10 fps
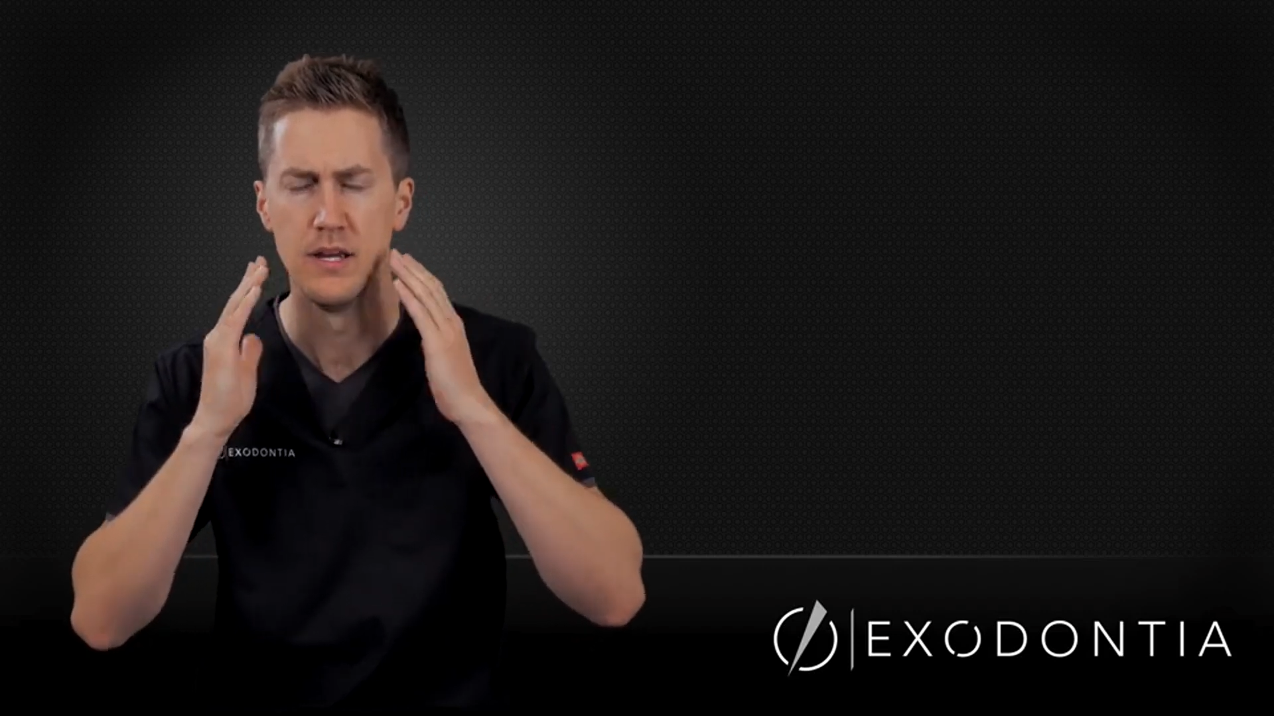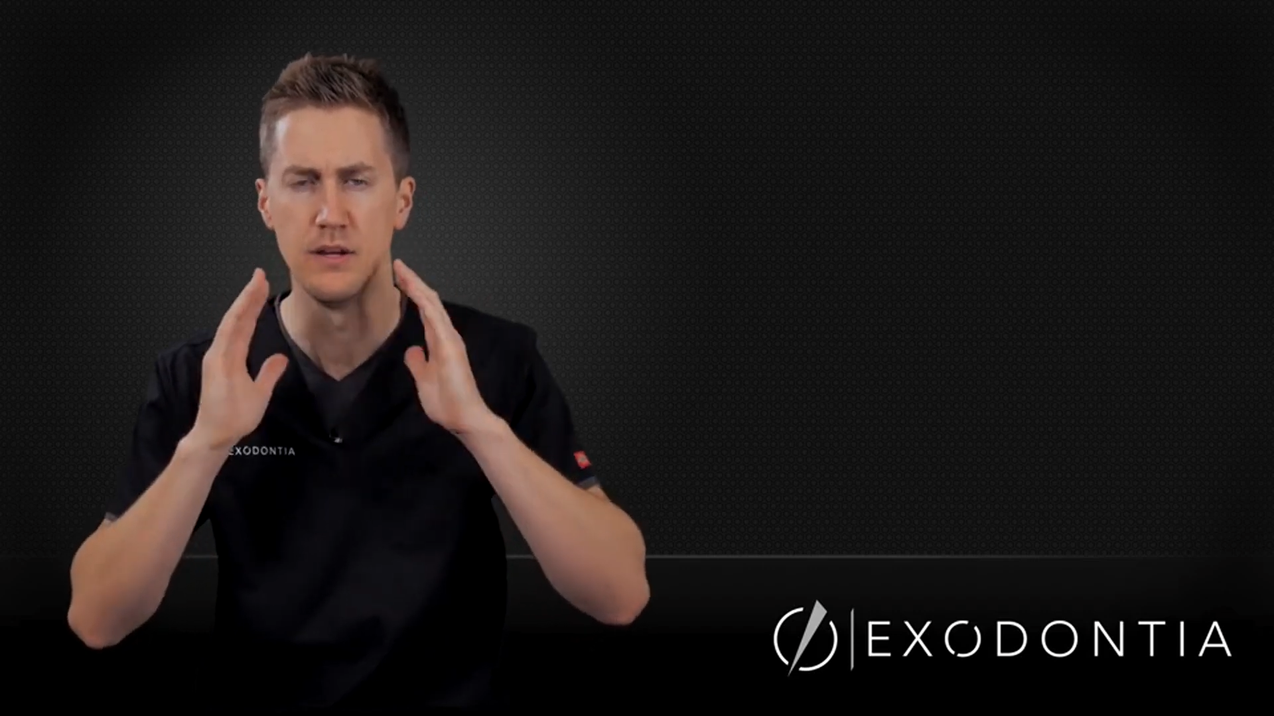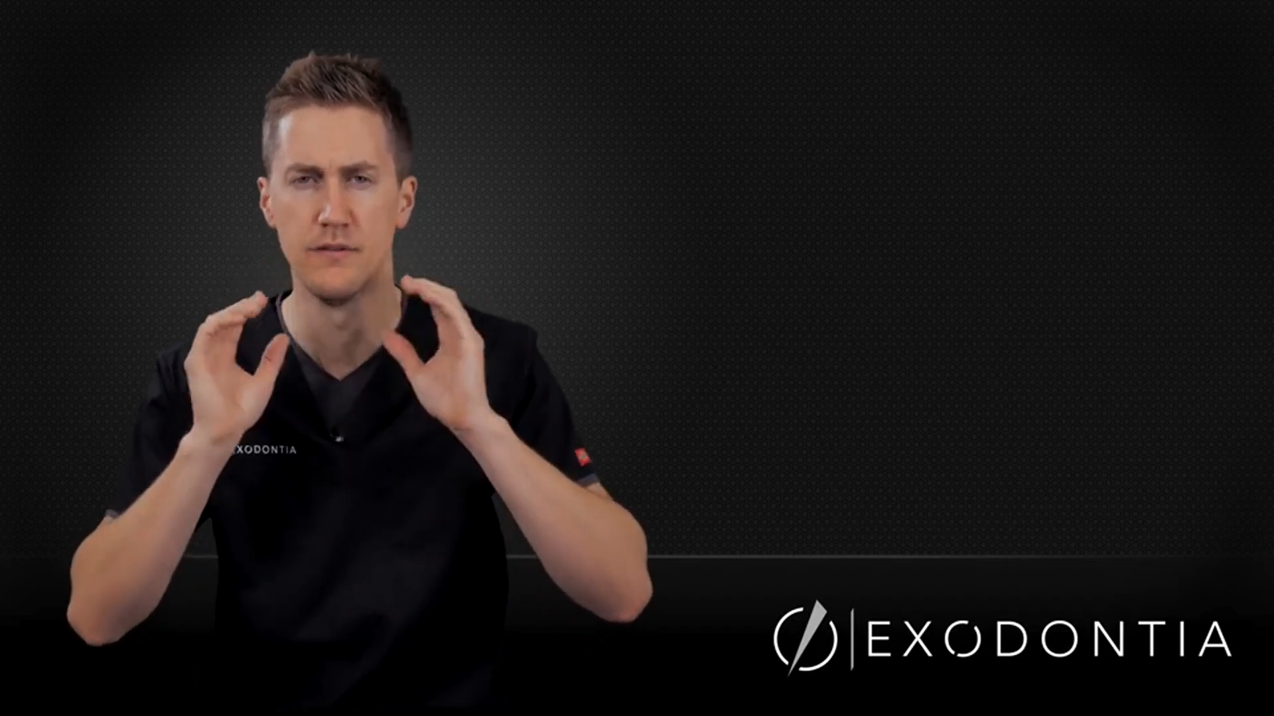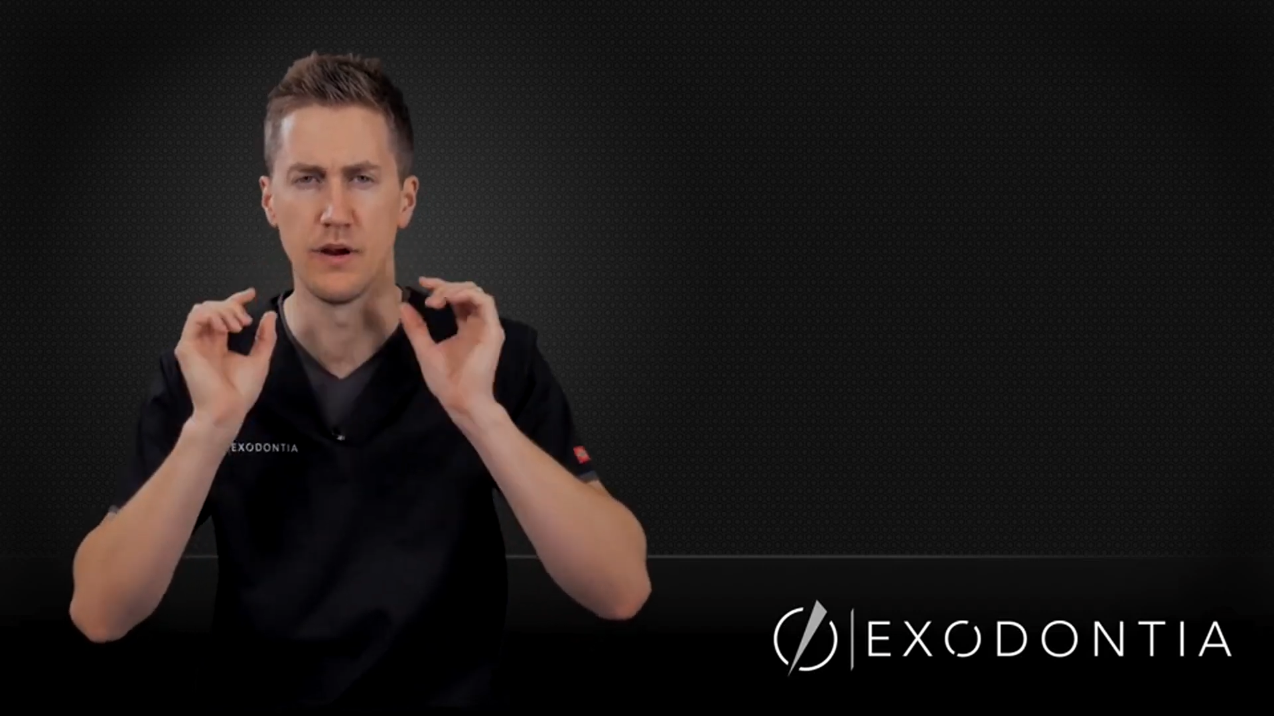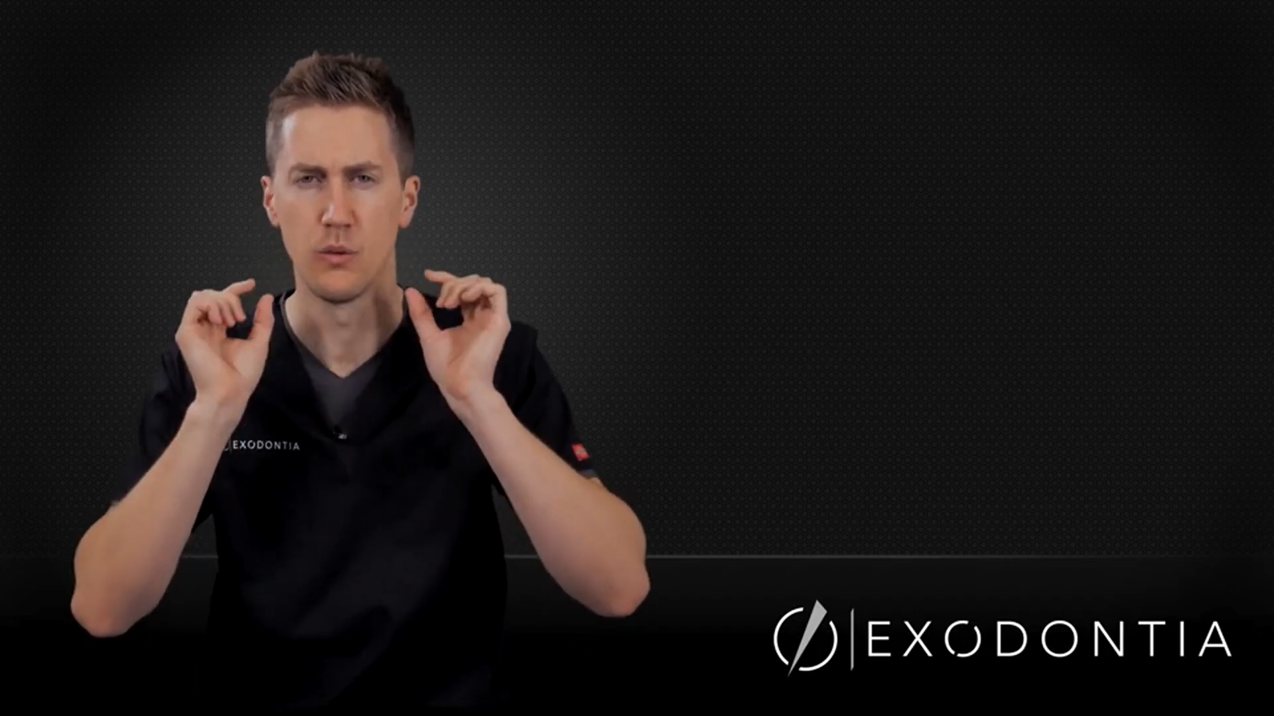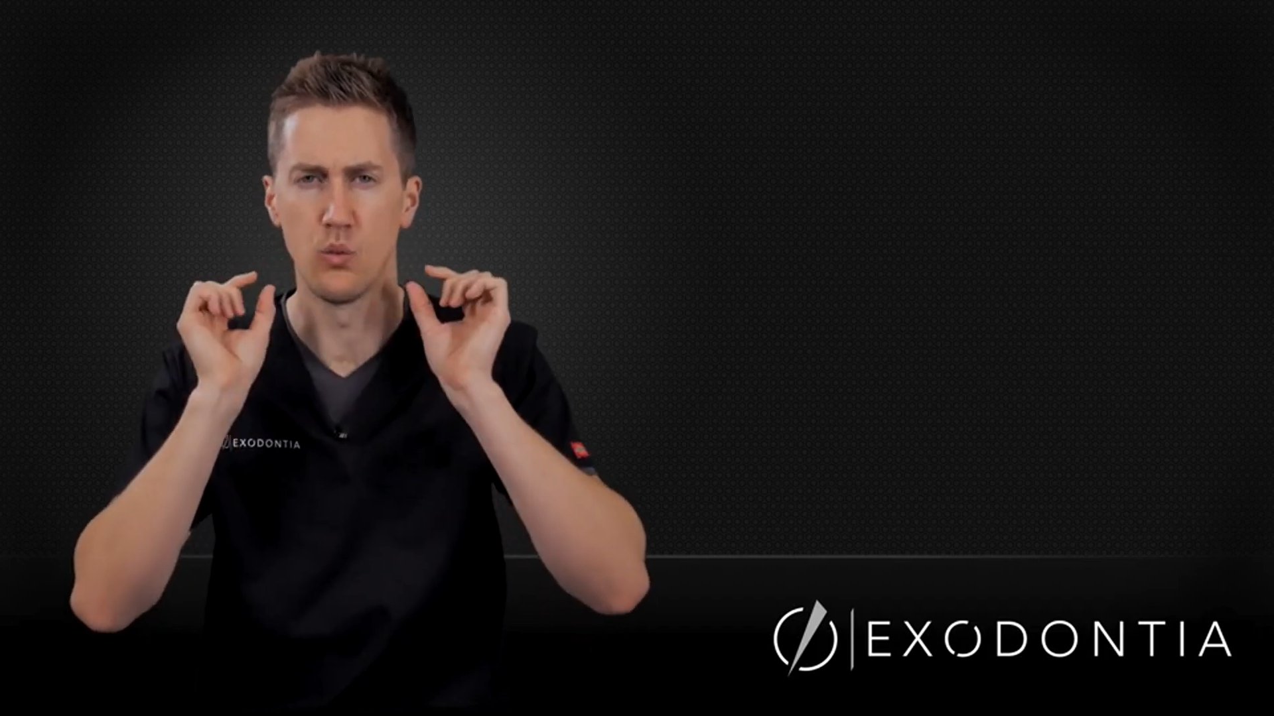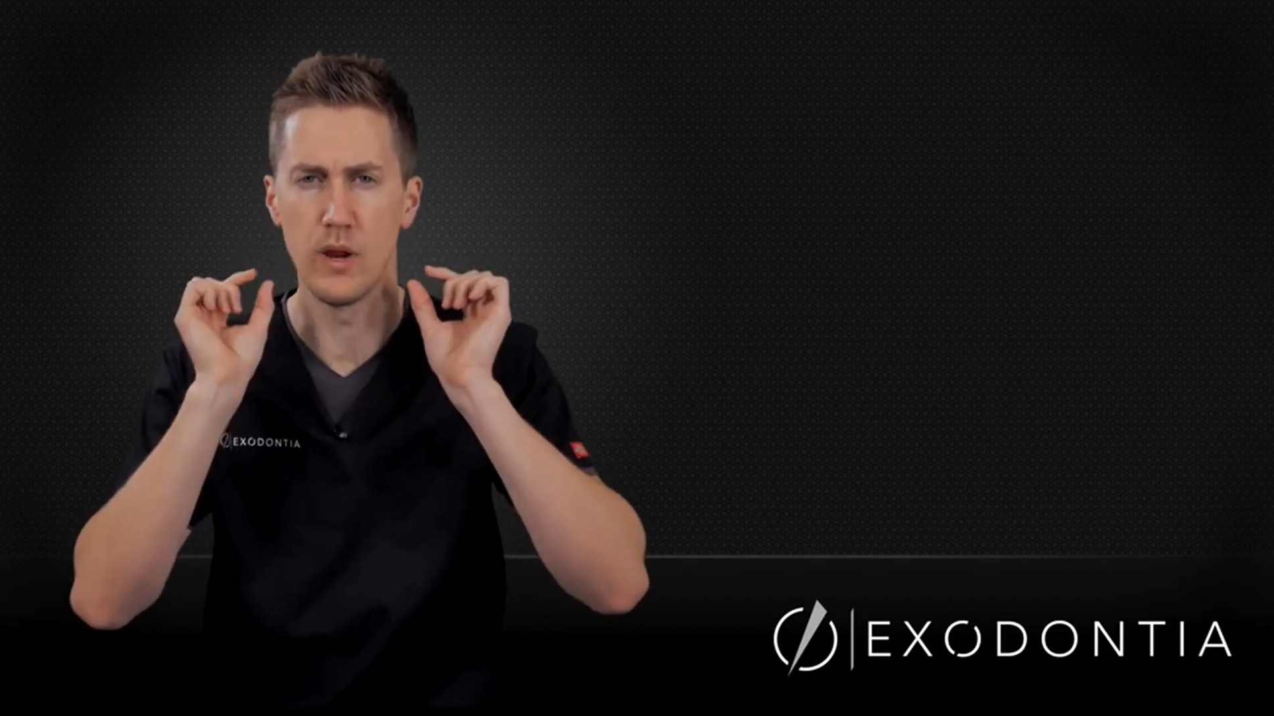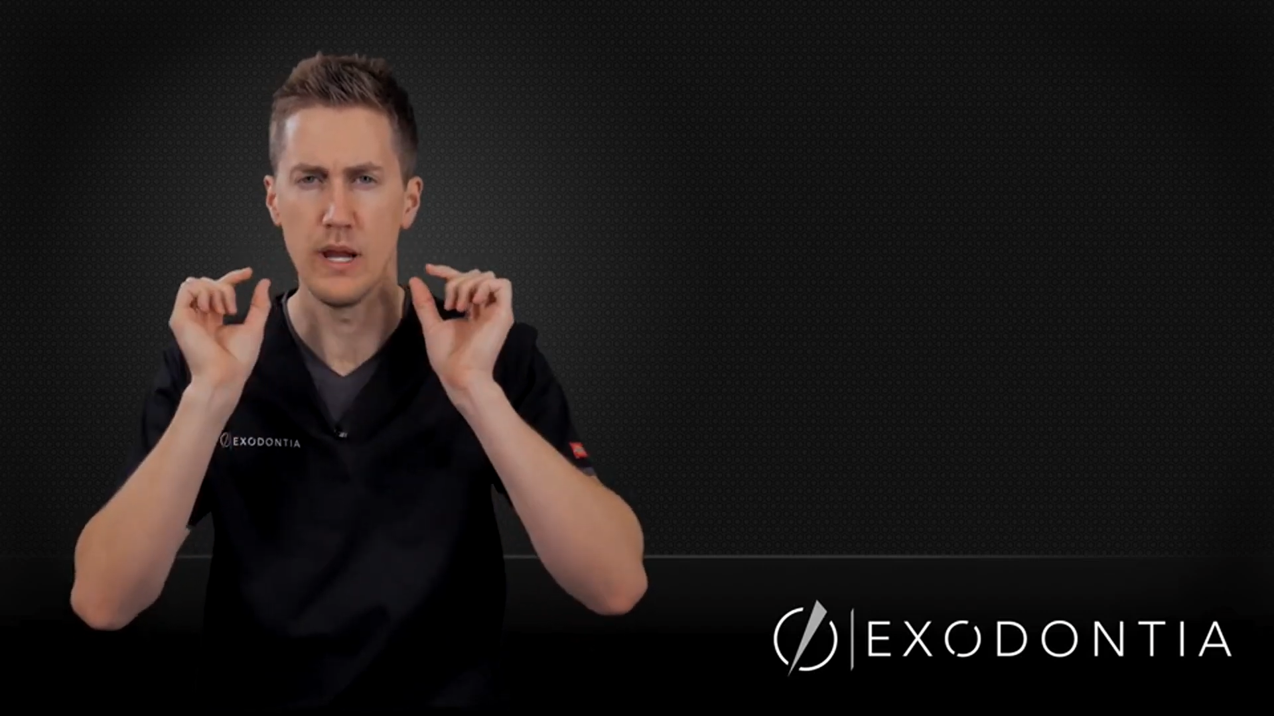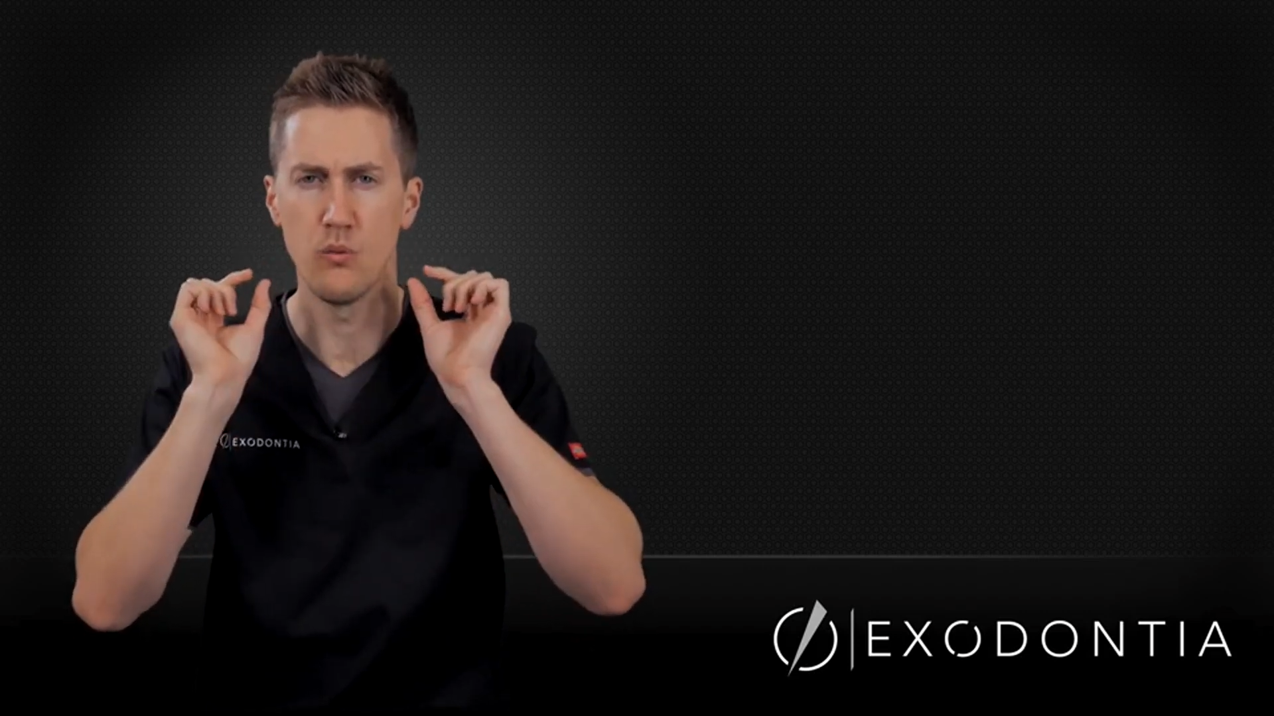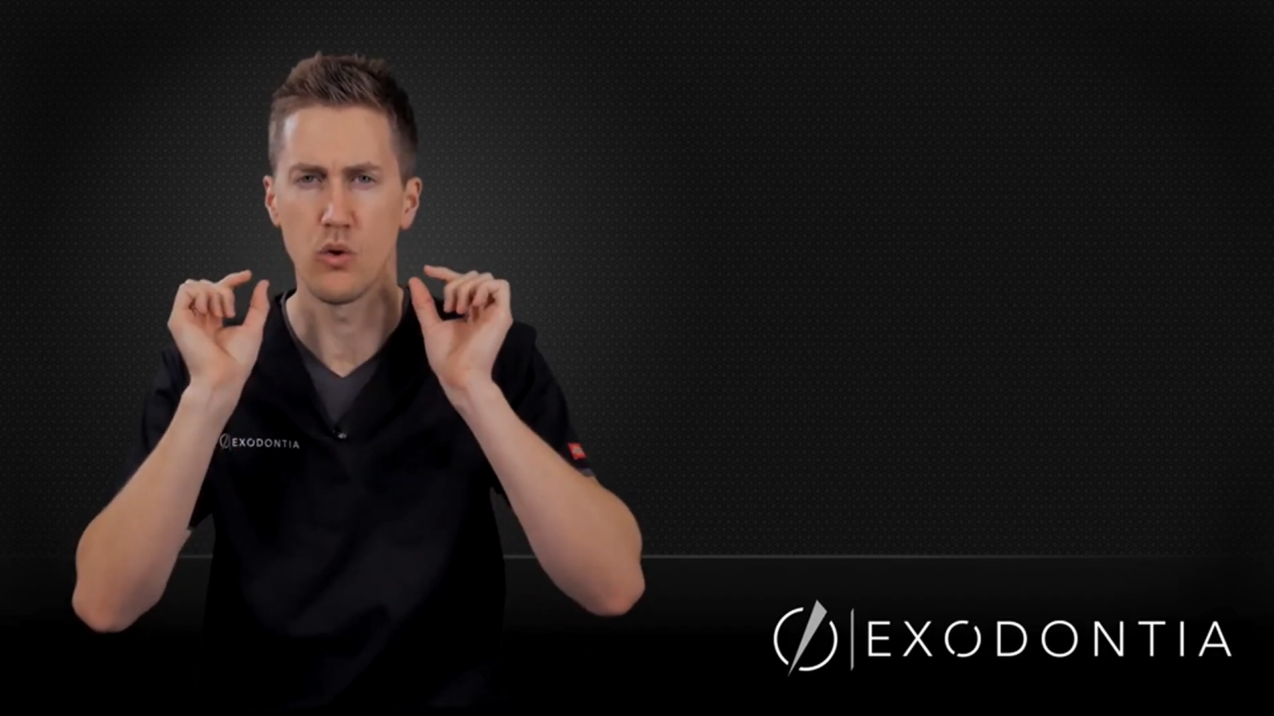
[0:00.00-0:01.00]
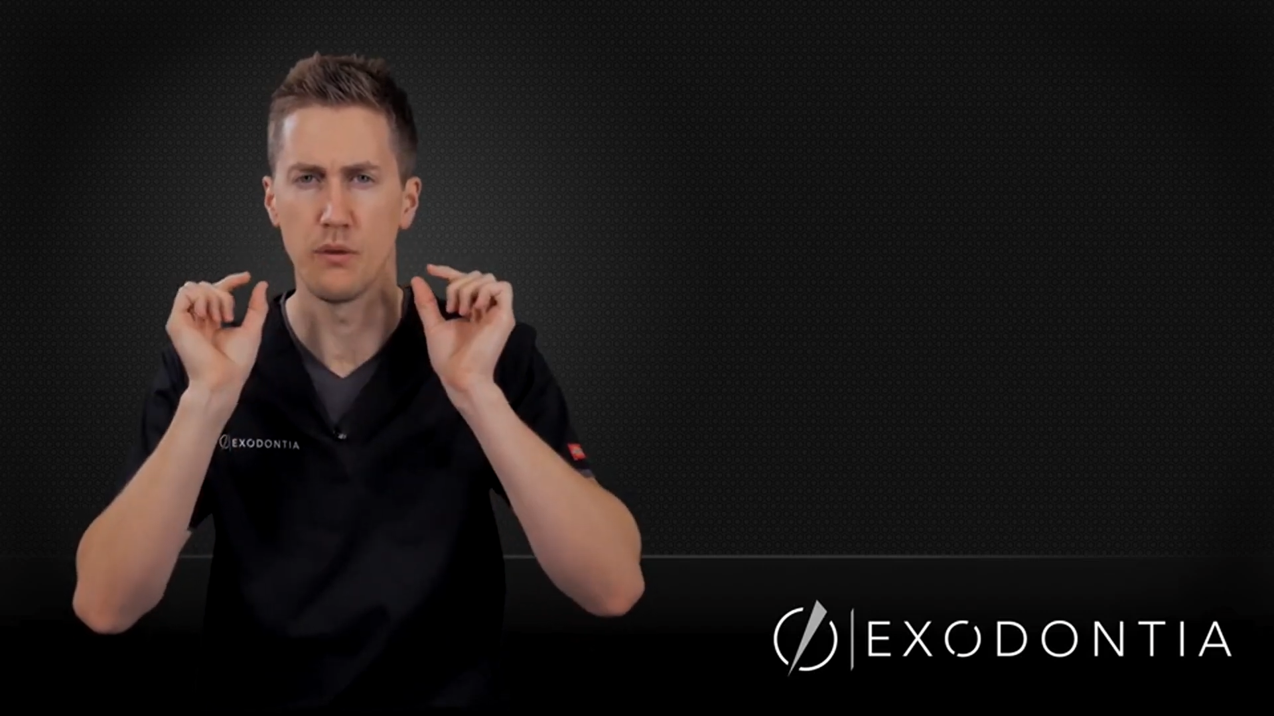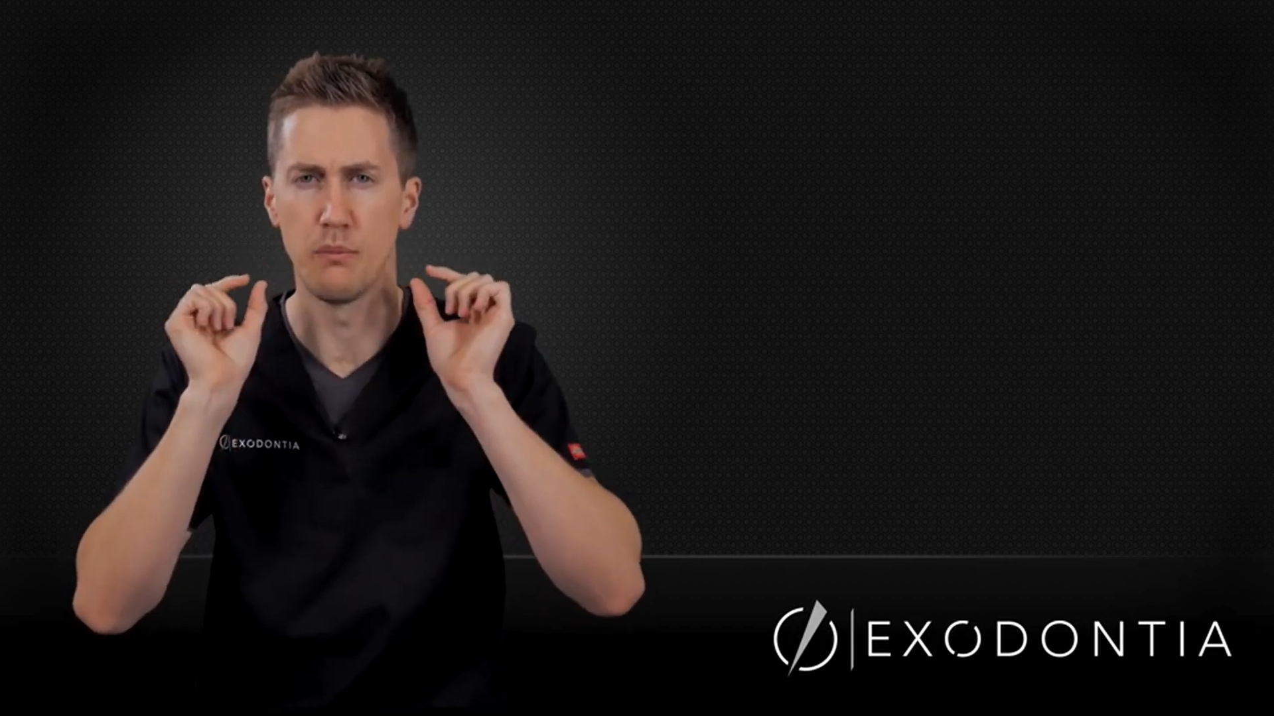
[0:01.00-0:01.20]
you've got way more